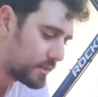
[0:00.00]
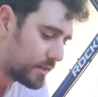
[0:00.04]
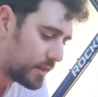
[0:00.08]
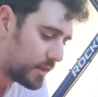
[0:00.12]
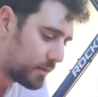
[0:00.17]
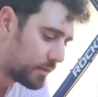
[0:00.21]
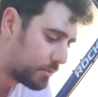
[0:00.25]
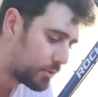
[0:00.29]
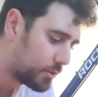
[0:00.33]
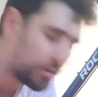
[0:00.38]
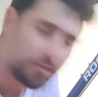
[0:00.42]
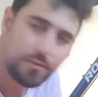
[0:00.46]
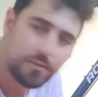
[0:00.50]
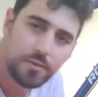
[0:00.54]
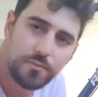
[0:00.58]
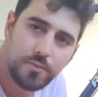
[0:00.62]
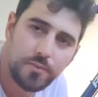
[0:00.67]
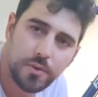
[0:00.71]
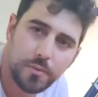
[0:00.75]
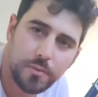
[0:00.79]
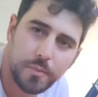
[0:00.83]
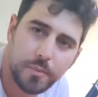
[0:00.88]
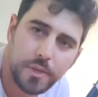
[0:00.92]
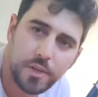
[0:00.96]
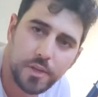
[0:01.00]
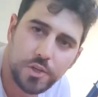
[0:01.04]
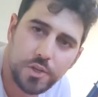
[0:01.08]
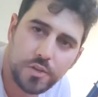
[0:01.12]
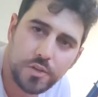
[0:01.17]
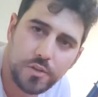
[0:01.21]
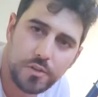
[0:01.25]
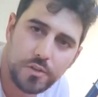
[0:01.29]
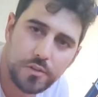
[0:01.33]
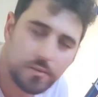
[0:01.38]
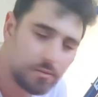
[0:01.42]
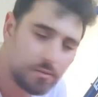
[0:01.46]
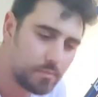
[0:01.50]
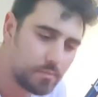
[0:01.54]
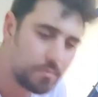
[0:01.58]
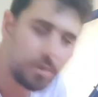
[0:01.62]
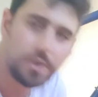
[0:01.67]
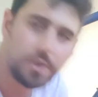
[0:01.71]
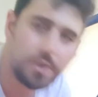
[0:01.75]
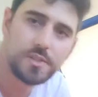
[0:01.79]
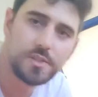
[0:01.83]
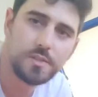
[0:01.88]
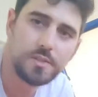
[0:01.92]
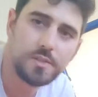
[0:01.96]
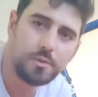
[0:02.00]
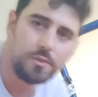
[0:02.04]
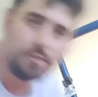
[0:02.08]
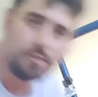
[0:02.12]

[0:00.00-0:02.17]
number of information possible.